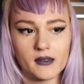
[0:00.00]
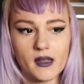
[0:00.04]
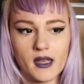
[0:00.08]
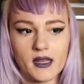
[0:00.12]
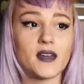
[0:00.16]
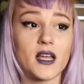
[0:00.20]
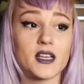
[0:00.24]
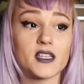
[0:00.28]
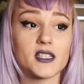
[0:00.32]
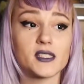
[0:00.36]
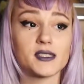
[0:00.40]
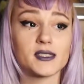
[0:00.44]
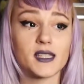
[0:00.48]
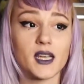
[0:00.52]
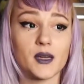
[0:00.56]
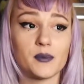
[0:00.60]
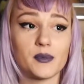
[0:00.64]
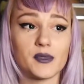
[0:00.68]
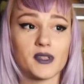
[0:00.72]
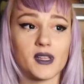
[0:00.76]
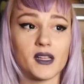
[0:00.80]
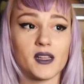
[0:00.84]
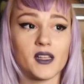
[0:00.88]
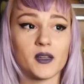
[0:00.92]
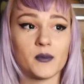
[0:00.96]
and I just
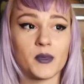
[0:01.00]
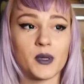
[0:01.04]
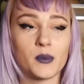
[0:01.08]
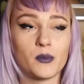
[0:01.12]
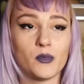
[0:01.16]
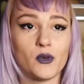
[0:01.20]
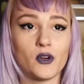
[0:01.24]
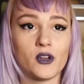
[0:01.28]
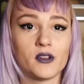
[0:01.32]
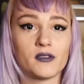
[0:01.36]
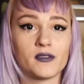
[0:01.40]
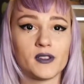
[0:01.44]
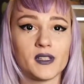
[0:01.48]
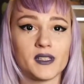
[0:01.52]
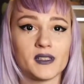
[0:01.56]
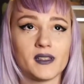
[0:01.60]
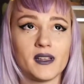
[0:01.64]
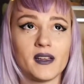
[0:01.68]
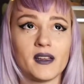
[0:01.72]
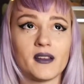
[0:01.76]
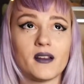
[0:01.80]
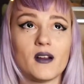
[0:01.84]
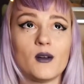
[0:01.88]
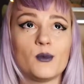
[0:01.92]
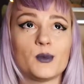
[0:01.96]
kept telling my boyfriend
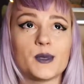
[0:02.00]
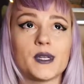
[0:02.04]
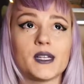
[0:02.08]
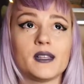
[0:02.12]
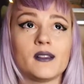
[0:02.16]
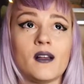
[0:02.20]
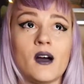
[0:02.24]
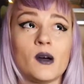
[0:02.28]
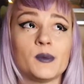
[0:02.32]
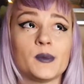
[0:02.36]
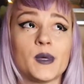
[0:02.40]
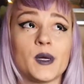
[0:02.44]
like, oh my god,